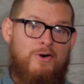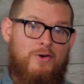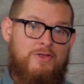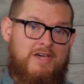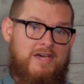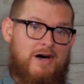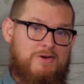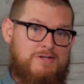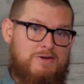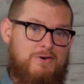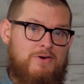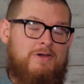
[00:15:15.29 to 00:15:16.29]
on the
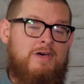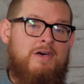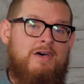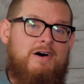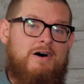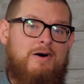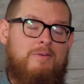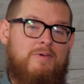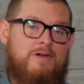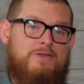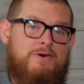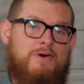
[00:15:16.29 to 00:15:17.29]
couch during
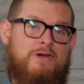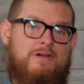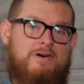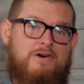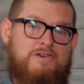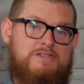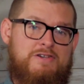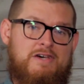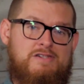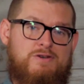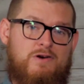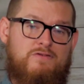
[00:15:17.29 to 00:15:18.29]
um, during our
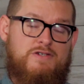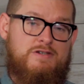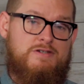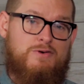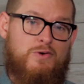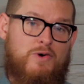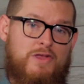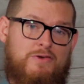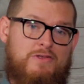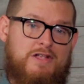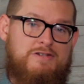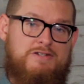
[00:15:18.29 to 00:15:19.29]
Sunday services or
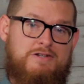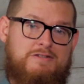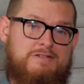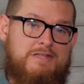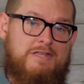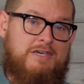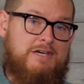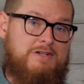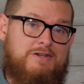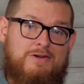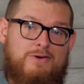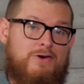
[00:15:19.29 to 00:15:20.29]
whether that's just in the
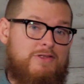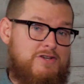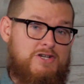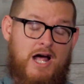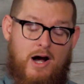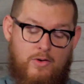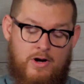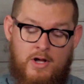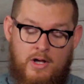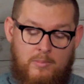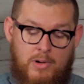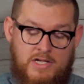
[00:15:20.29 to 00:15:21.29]
kitchen or in the shower
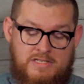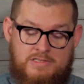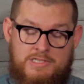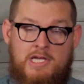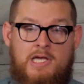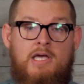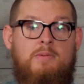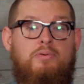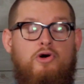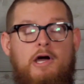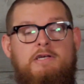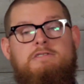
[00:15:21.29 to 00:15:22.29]
but singing
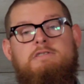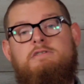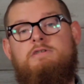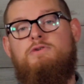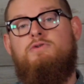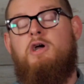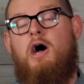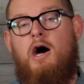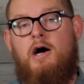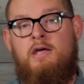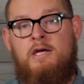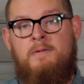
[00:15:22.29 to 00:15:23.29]
praises to
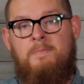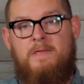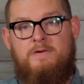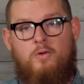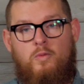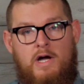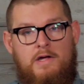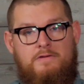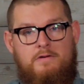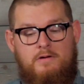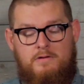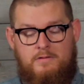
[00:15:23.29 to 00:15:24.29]
God is a way
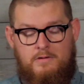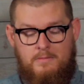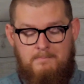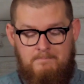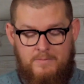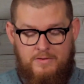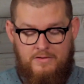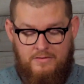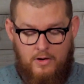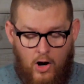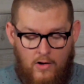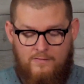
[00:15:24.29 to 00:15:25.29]
to to
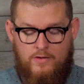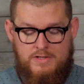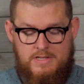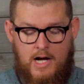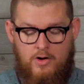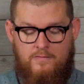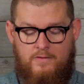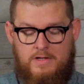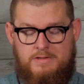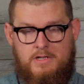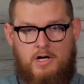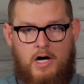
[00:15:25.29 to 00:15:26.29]
to offer a
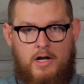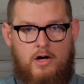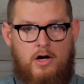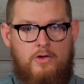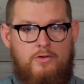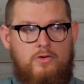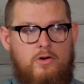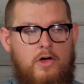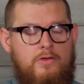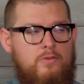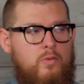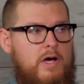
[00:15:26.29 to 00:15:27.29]
sacrifice to God. Other
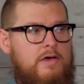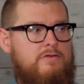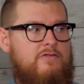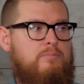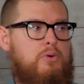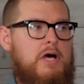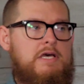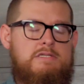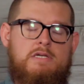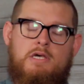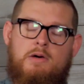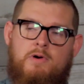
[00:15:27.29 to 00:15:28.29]
other ways of
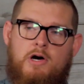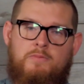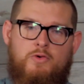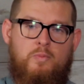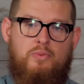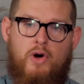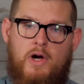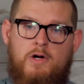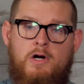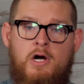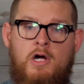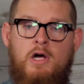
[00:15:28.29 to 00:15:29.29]
praising Him come through
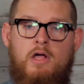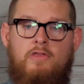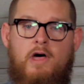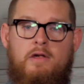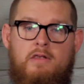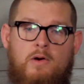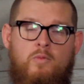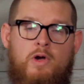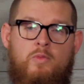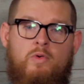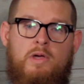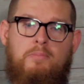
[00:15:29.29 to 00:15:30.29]
prayer. That, that
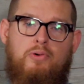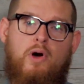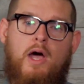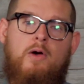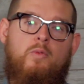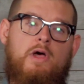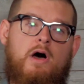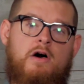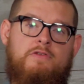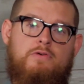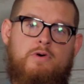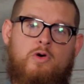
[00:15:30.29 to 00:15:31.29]
when we pray, we
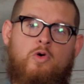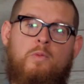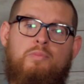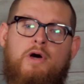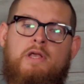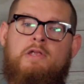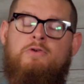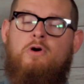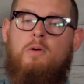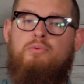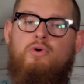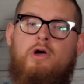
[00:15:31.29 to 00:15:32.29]
ought to incorporate into
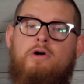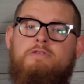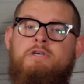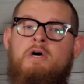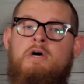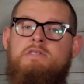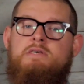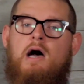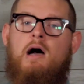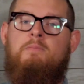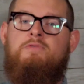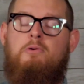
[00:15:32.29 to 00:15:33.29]
our prayers
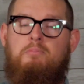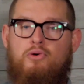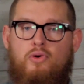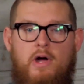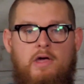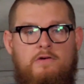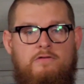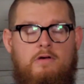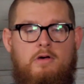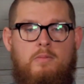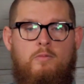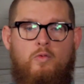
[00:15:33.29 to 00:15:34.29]
time to praise
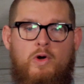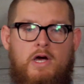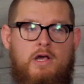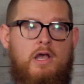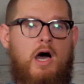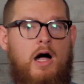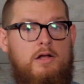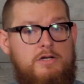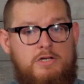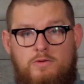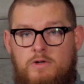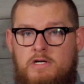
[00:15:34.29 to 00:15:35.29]
Him. We
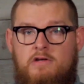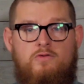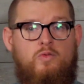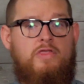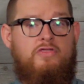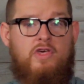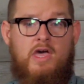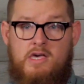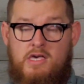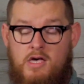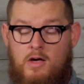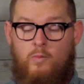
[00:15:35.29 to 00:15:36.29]
acknowledge who He is. We
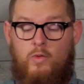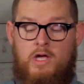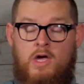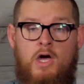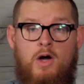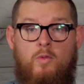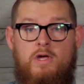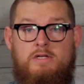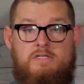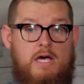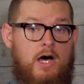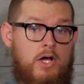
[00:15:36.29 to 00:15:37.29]
thank Him. We
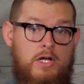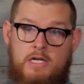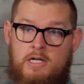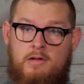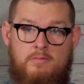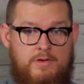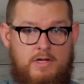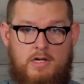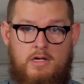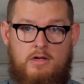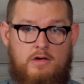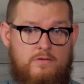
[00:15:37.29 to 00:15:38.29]
we tell Him
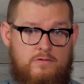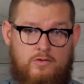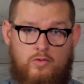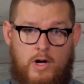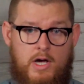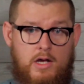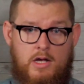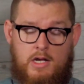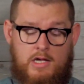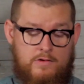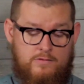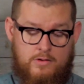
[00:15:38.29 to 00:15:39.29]
that He is great
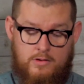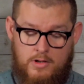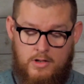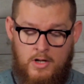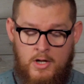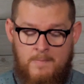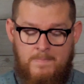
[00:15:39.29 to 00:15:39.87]
and He is good.